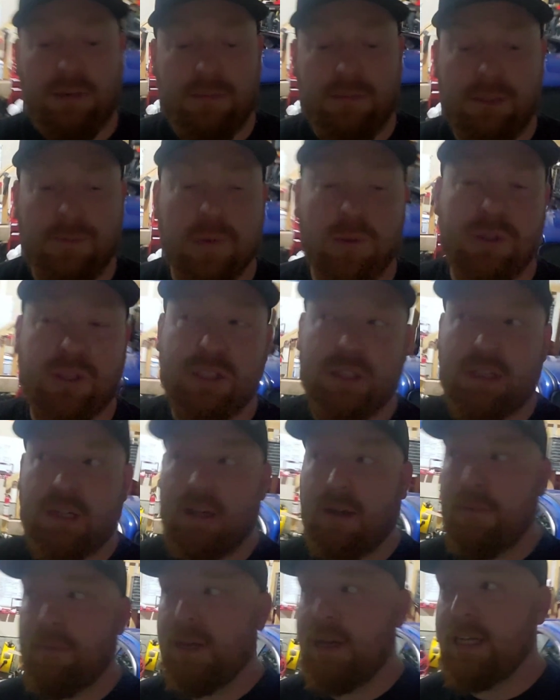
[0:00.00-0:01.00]
supposed to
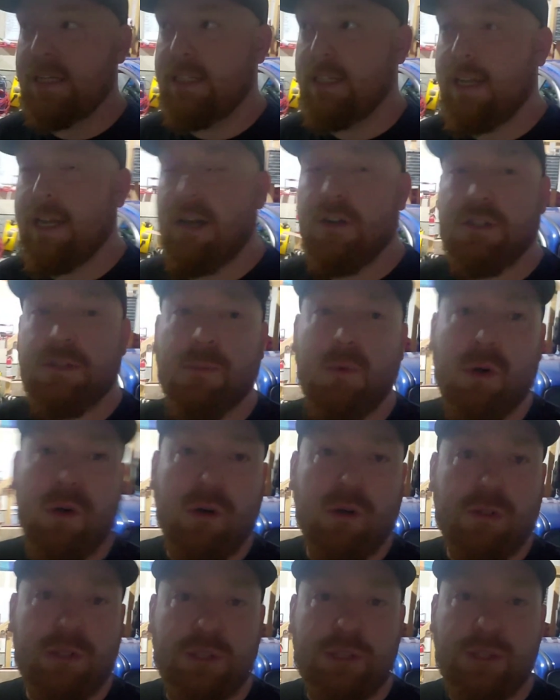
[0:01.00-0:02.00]
come by today or
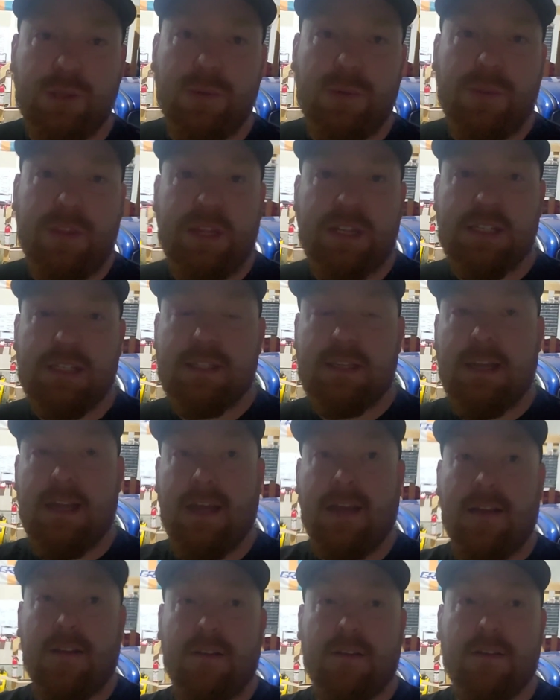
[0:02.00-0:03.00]
tomorrow to tune this
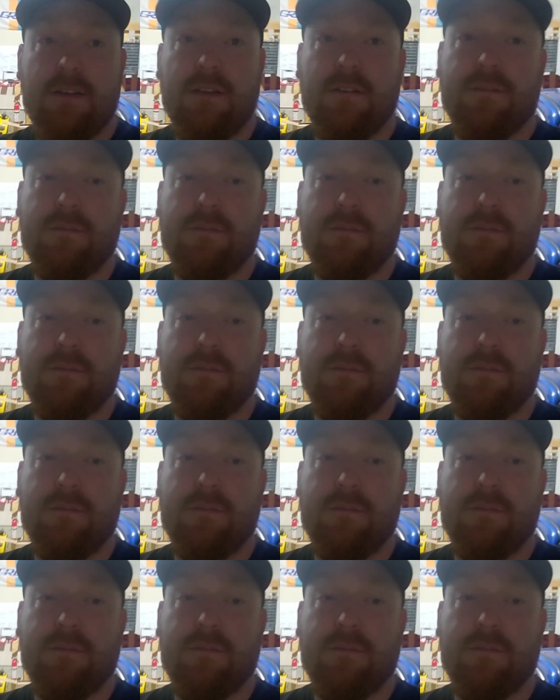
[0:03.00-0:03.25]
and the